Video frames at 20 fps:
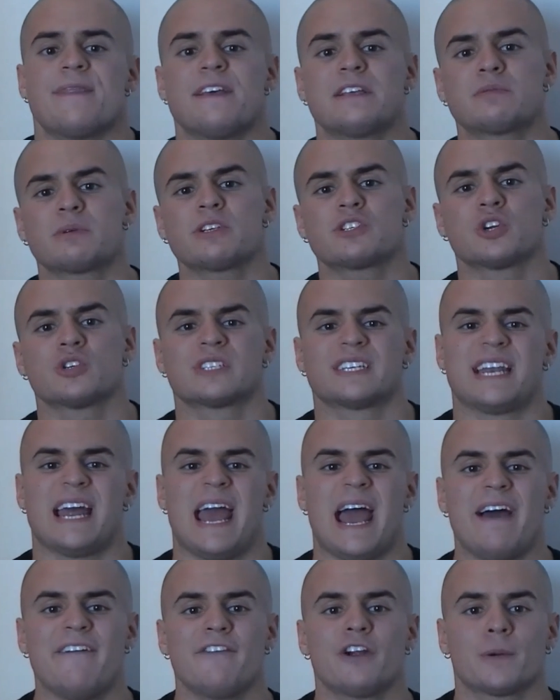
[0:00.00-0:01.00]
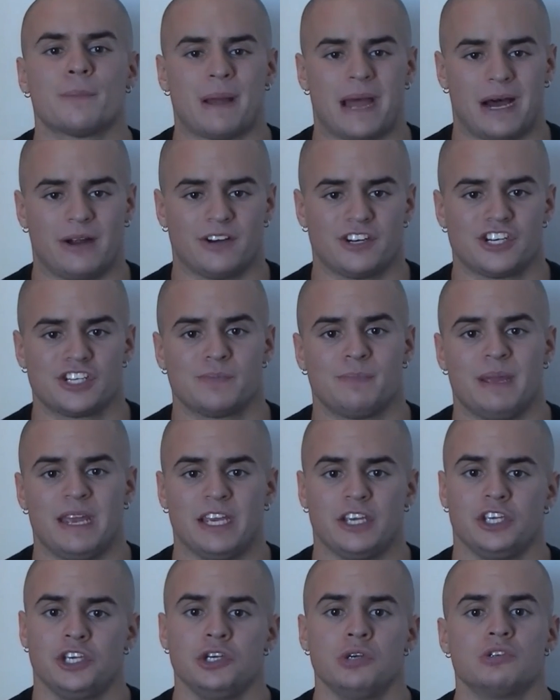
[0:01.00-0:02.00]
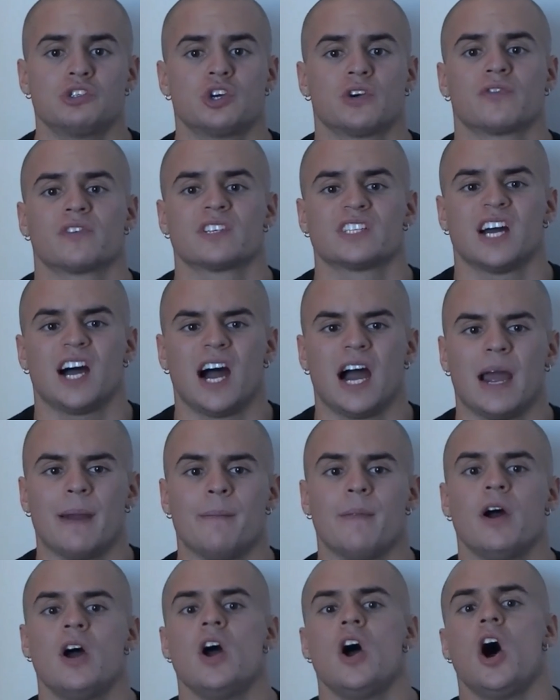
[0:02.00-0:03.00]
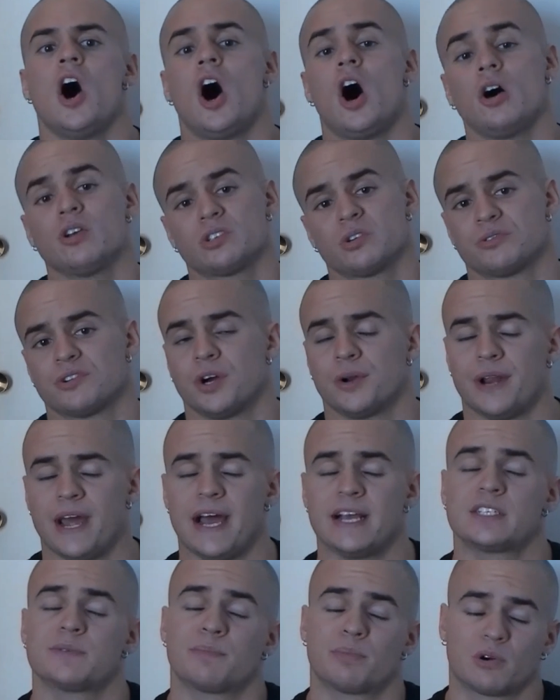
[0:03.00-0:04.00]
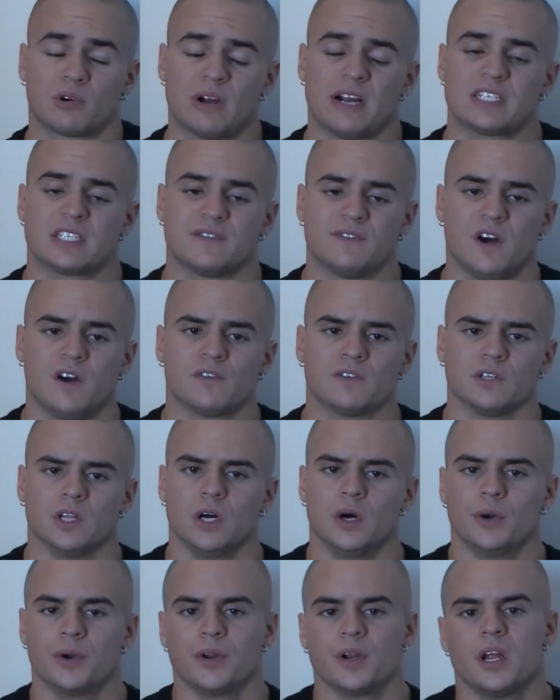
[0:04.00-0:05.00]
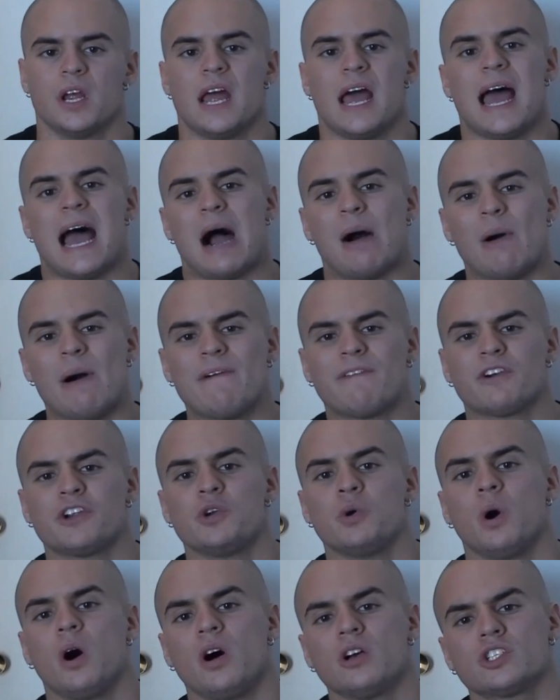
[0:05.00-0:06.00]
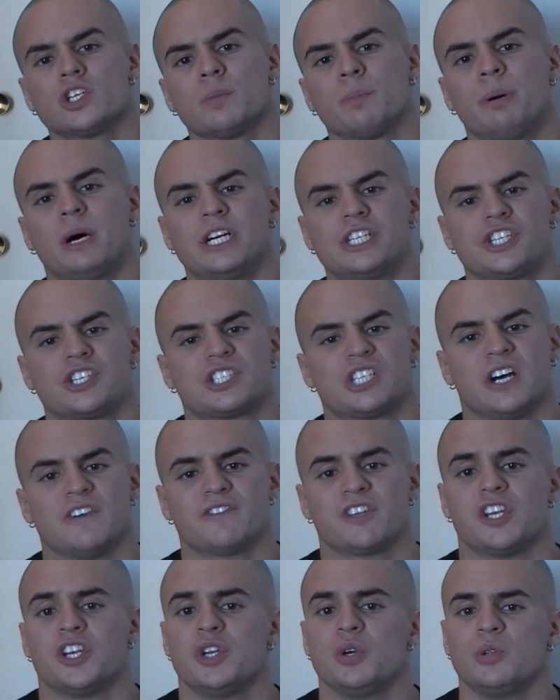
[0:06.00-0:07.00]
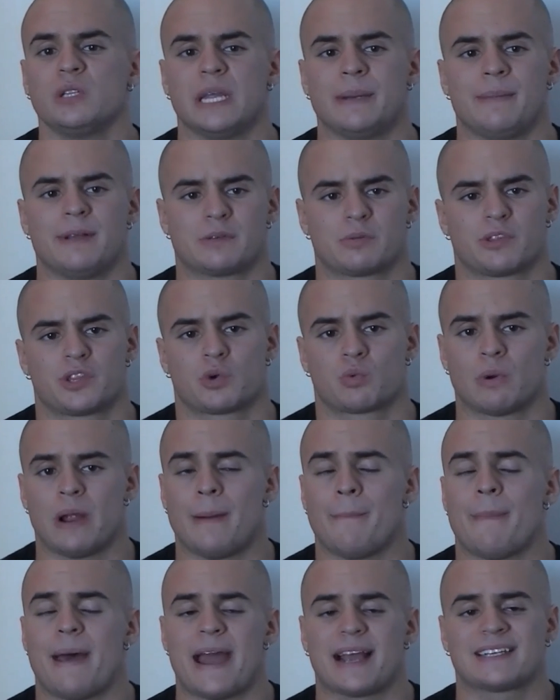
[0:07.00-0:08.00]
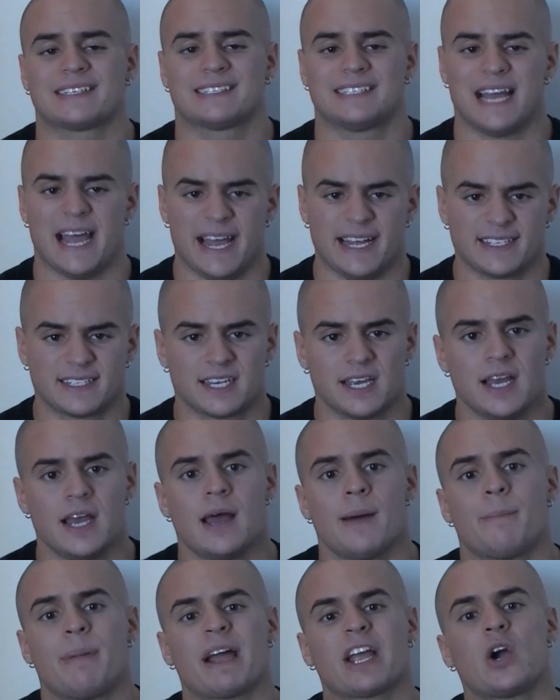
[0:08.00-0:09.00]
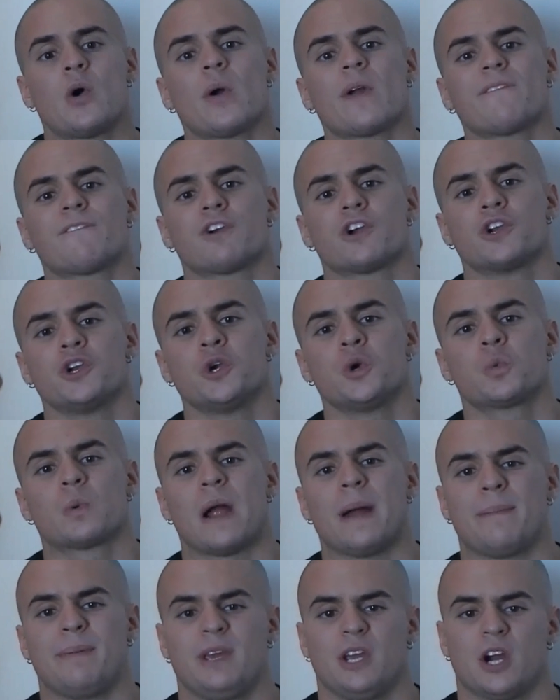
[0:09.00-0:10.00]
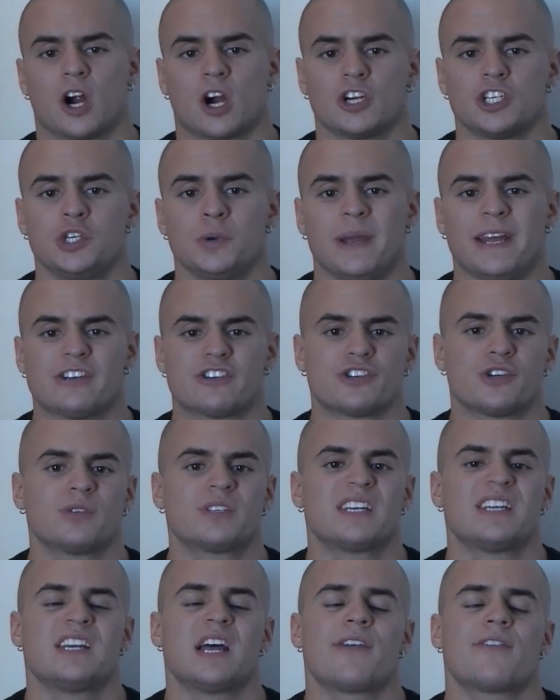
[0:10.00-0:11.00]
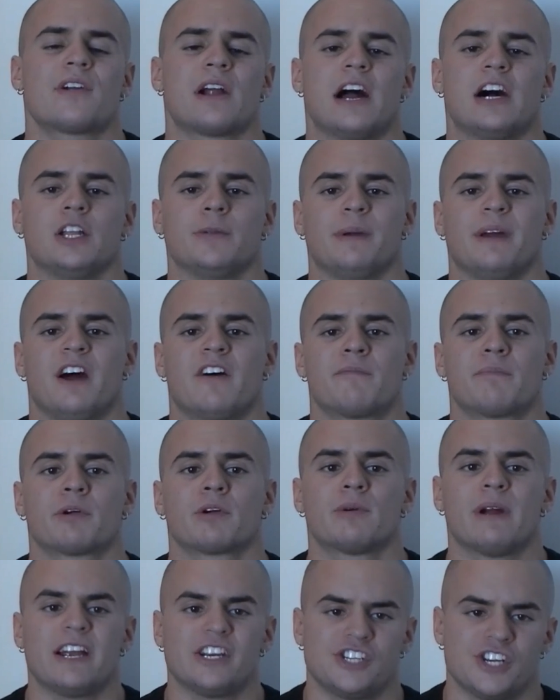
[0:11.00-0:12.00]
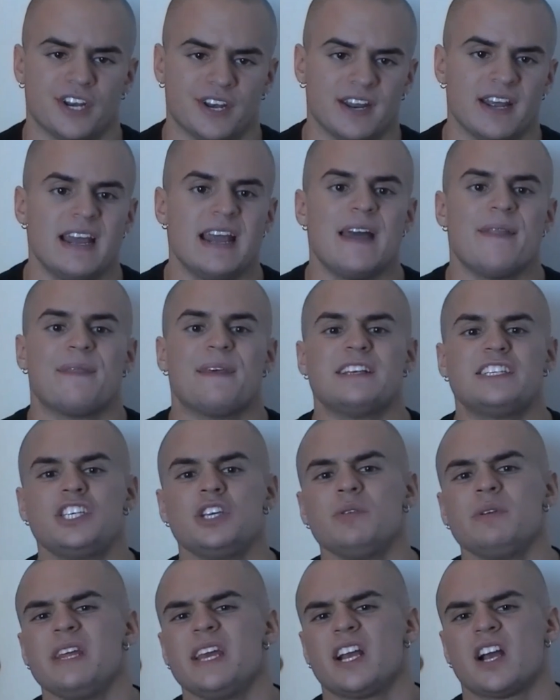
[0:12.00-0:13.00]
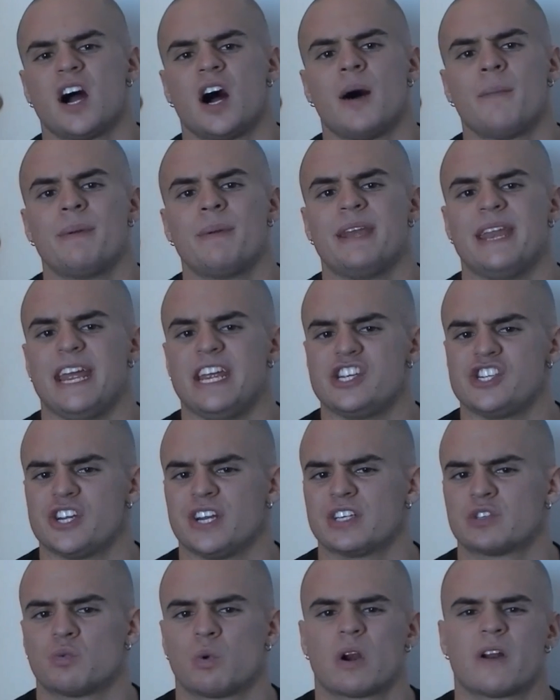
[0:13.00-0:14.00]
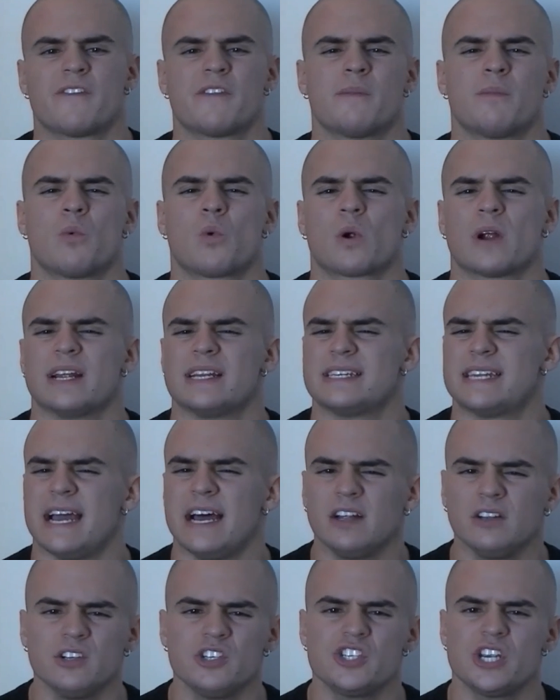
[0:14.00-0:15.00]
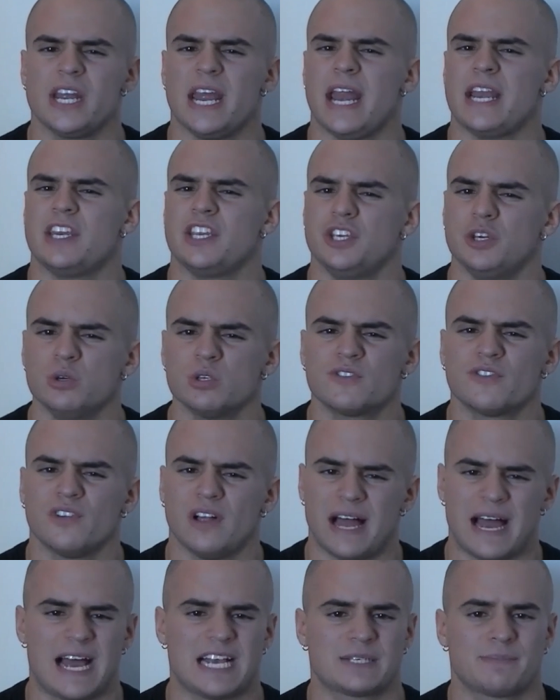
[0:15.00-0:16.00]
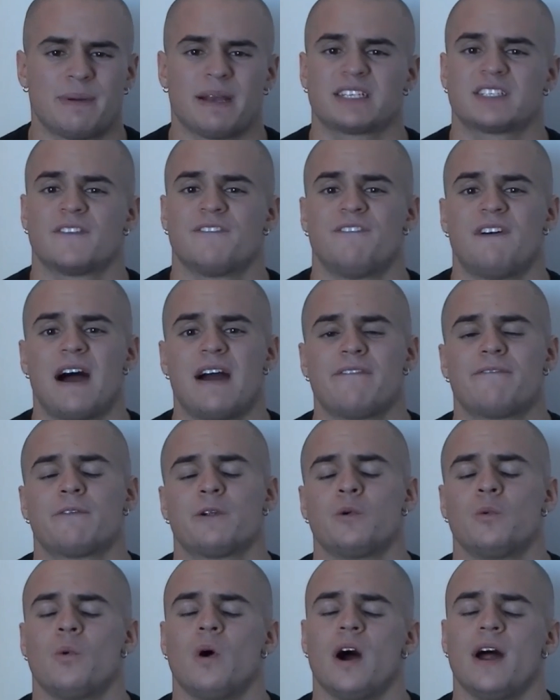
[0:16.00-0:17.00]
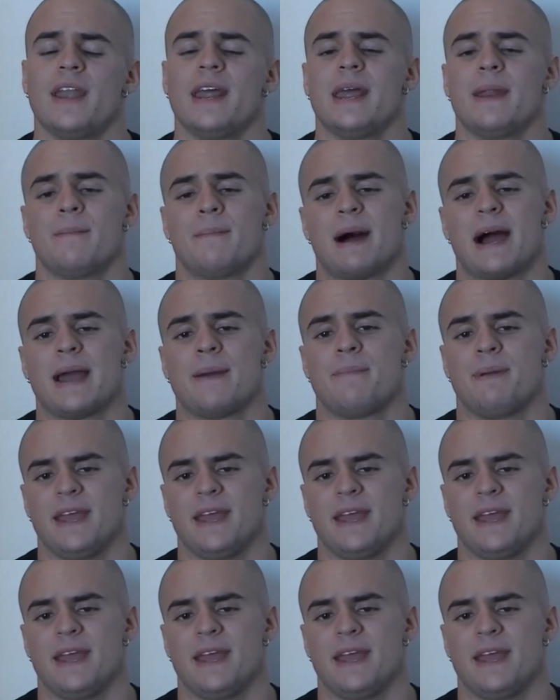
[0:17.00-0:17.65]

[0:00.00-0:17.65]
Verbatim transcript: This results in heavier poundages being used over time, also known as progressive overload. However, you also push yourself to new limits with the rep max sets. By going for new rep PRs, you introduce another element of progression, this unique combination is one of the more intelligent and useful aspects of 531, in my